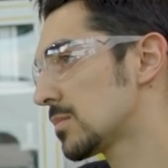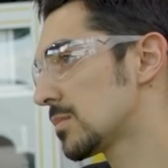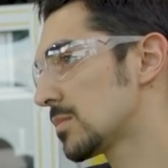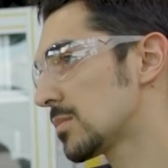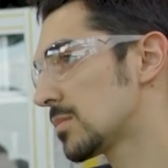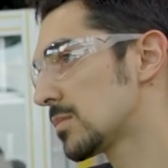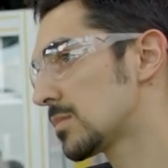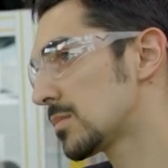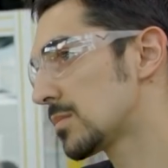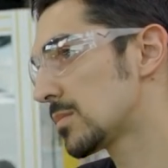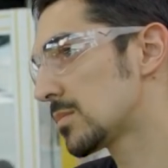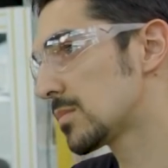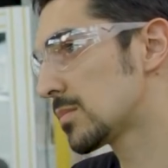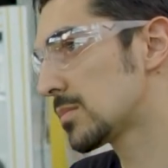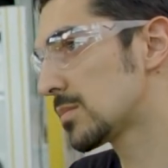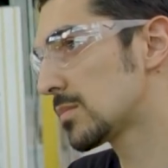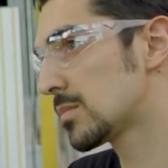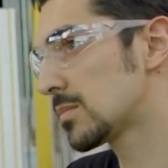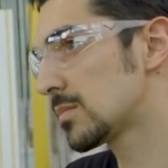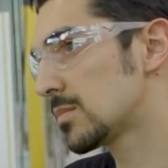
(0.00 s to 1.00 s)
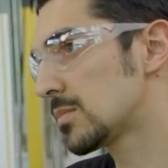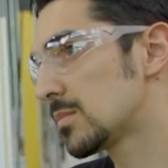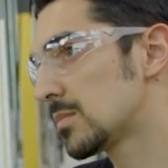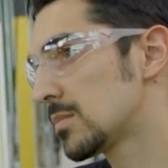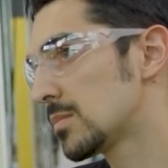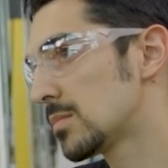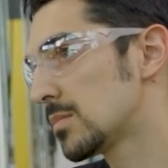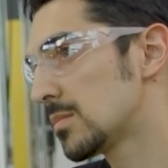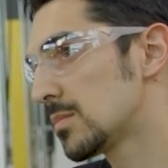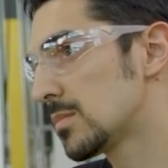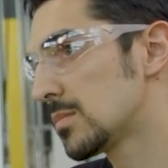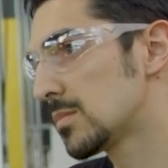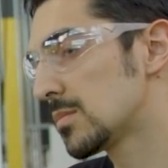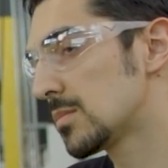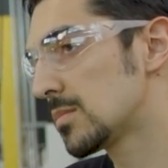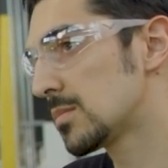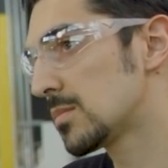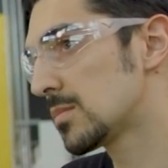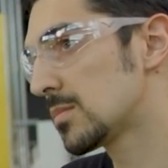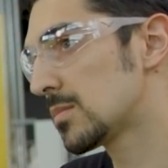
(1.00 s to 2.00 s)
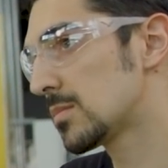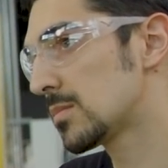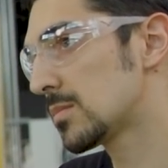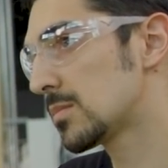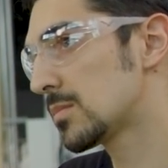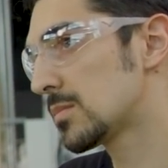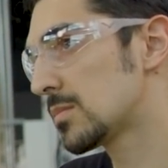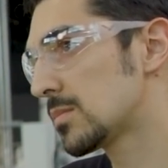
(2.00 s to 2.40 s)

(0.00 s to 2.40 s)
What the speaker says: No words are spoken by the person on screen.